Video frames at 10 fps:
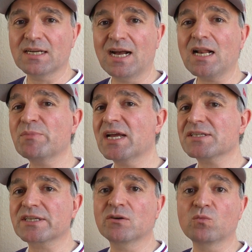I'll be
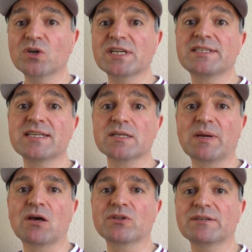asking what it is
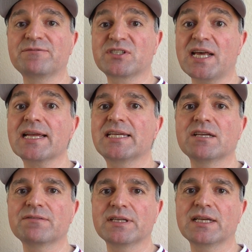about the
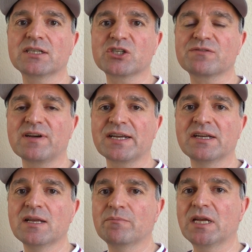psyche of the English
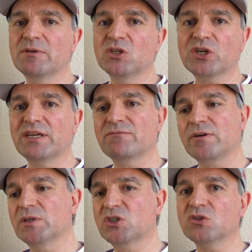fan, maybe looking
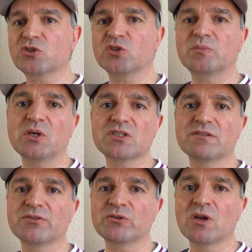from a cultural
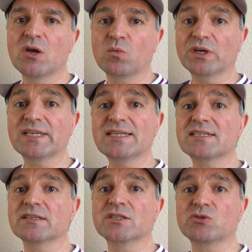point of view, what it
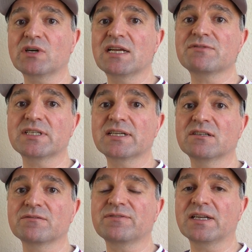is that drives the
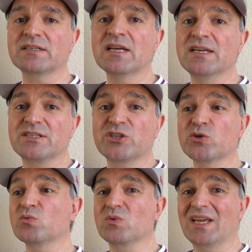England fan
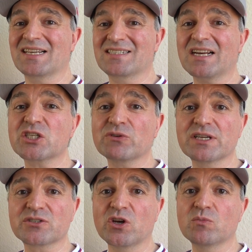to
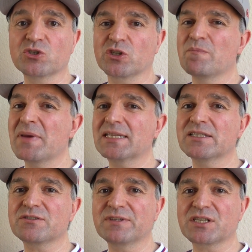exaggerate so much and make
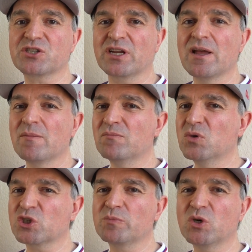this fixture
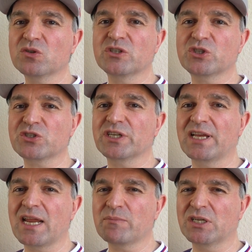much more than just a
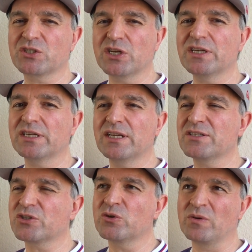game and turn it
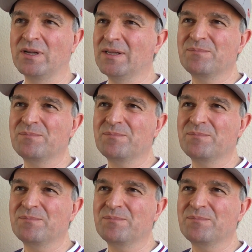into